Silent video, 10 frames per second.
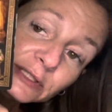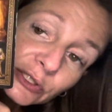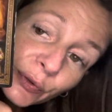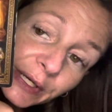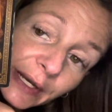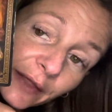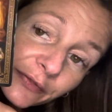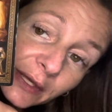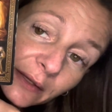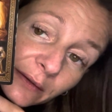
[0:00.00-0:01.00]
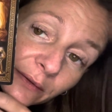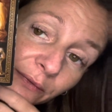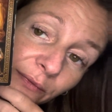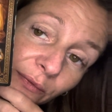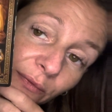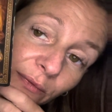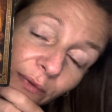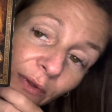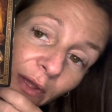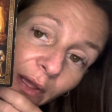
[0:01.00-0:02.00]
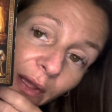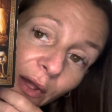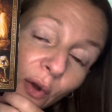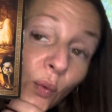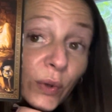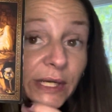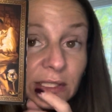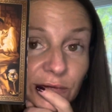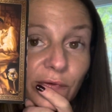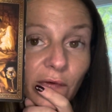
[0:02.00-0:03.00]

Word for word: and doing nothing, we need to roll